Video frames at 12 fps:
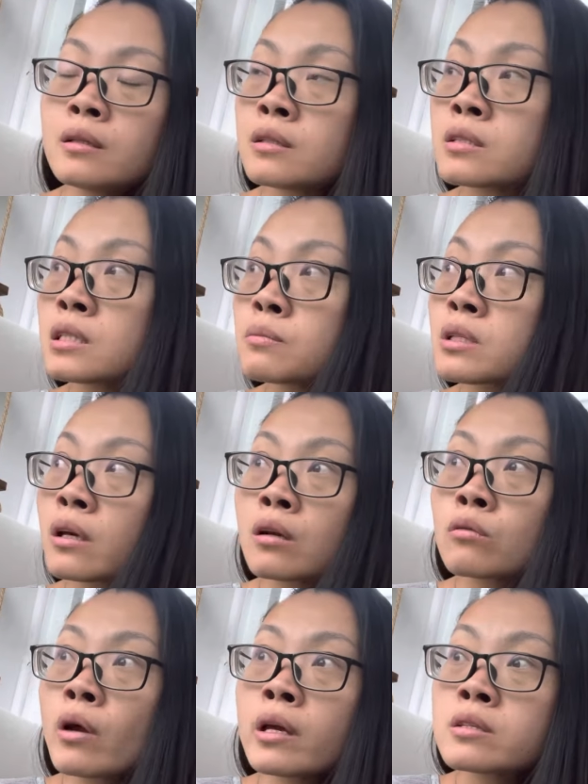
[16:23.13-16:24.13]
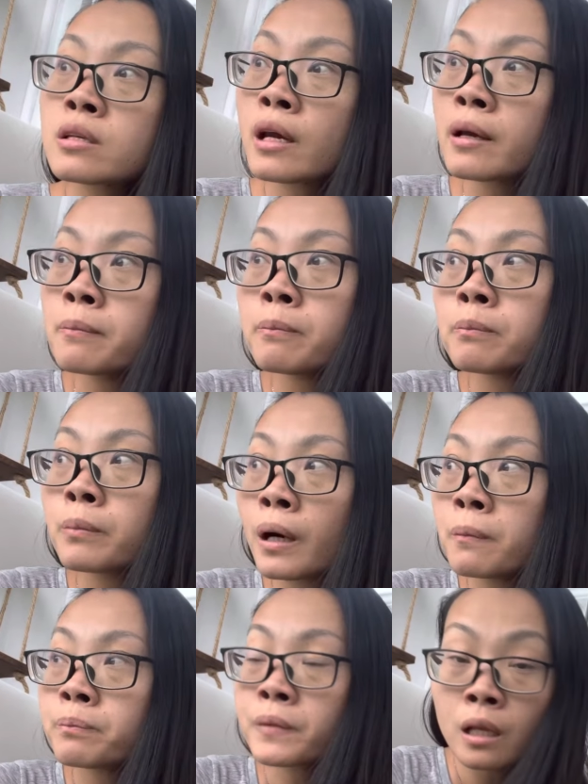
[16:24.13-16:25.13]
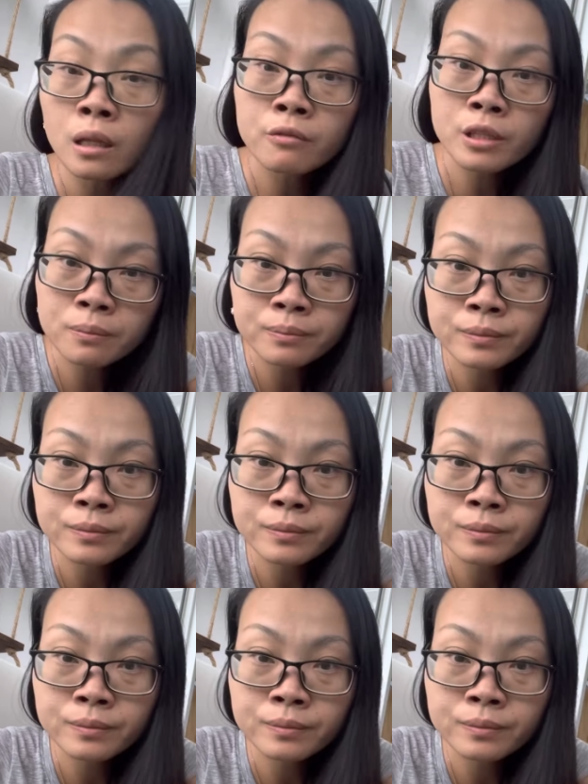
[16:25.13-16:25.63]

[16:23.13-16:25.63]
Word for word: It seems gonna rain today, but I love it.